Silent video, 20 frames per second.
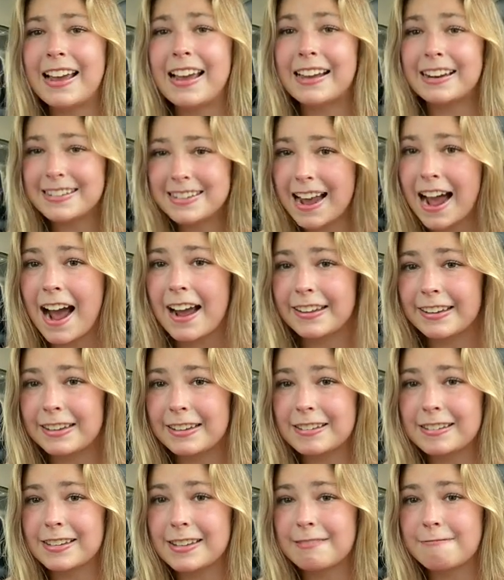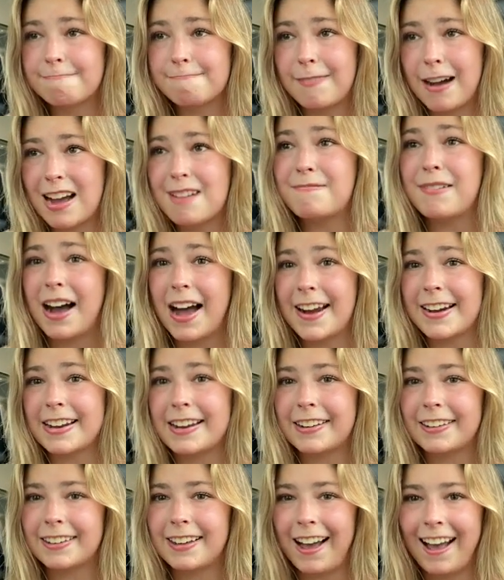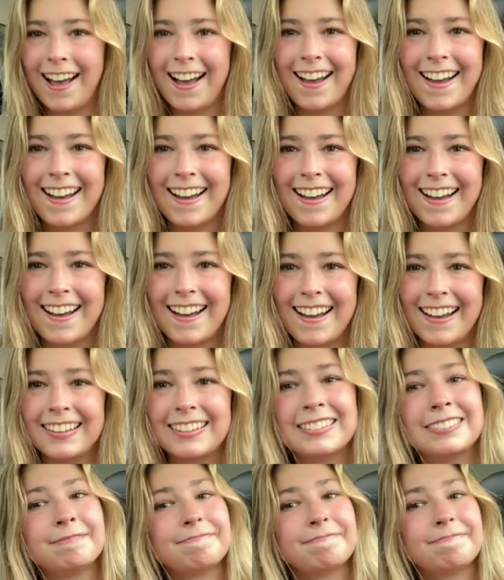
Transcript: attacking my body. Uh,